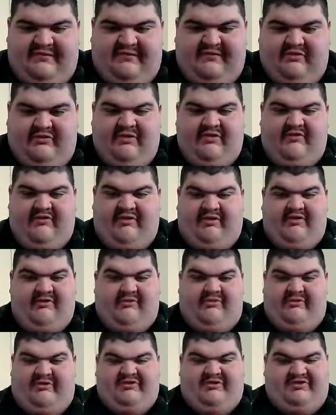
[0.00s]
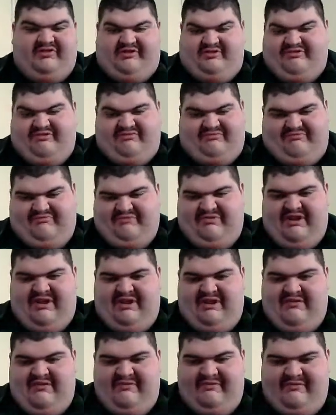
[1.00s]
for another year, which is
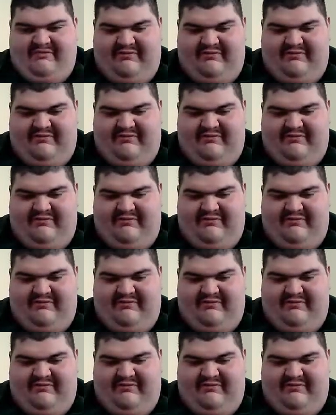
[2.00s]
kind of